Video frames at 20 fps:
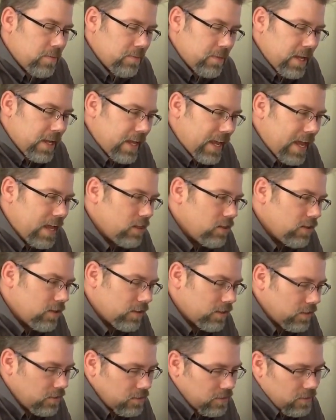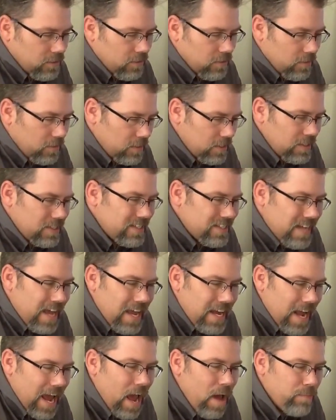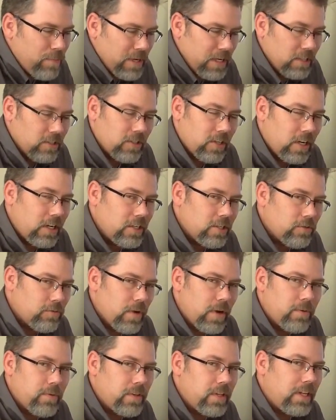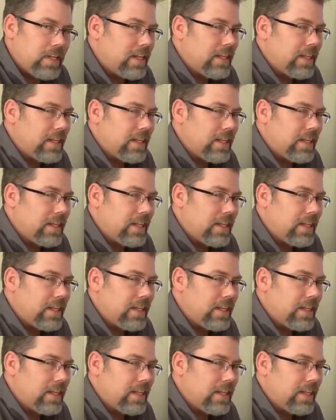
I'm like, hey, look, this is kind of happening. Should I just run with it?